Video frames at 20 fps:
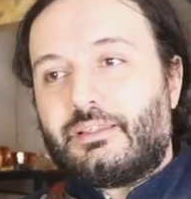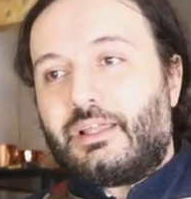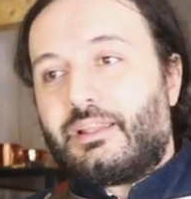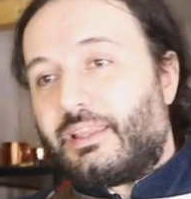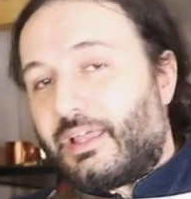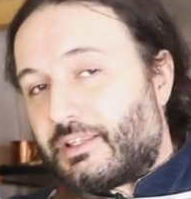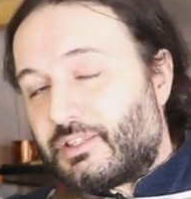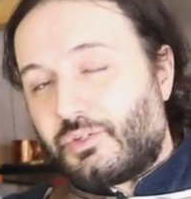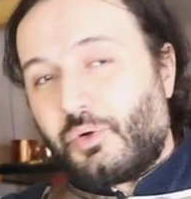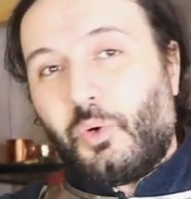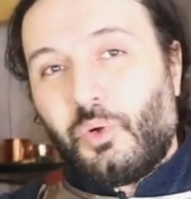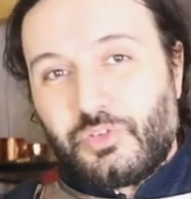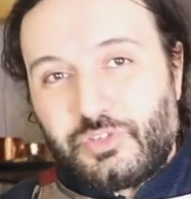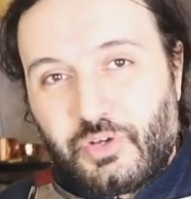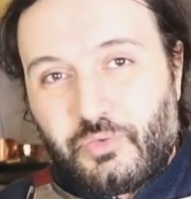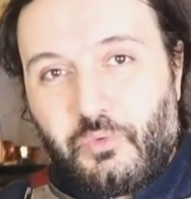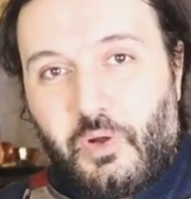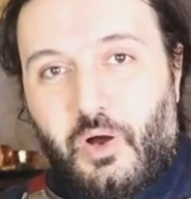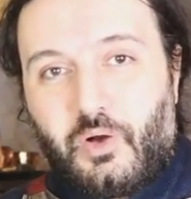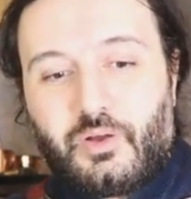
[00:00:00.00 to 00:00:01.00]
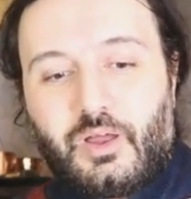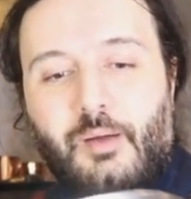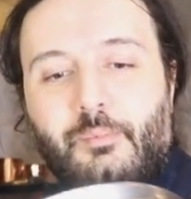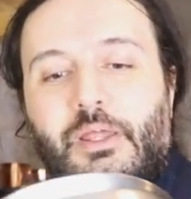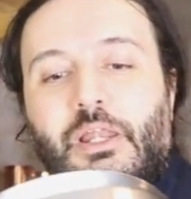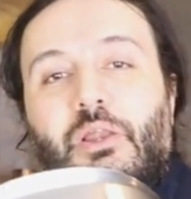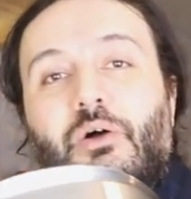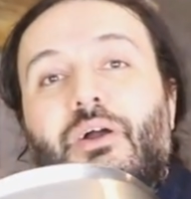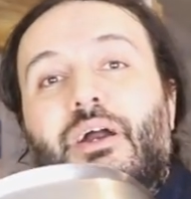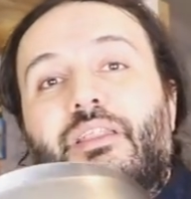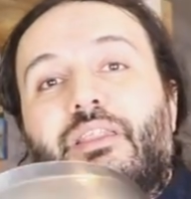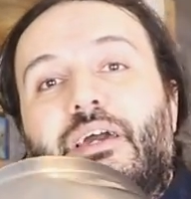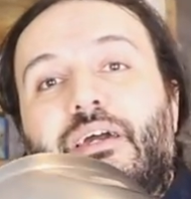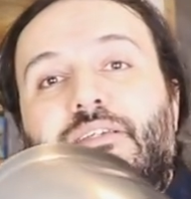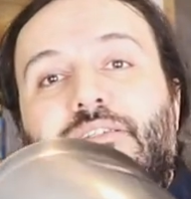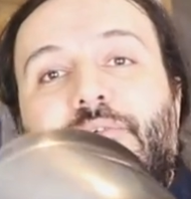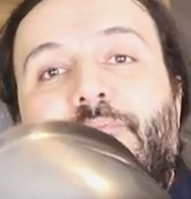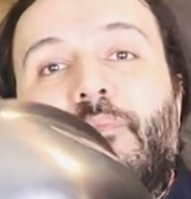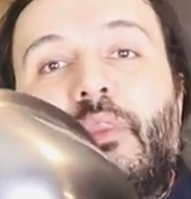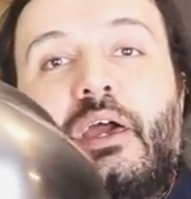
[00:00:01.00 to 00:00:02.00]
Then that's also wrong. I mean, look at
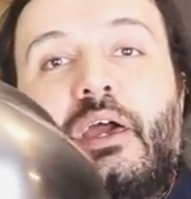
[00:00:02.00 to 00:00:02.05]
this.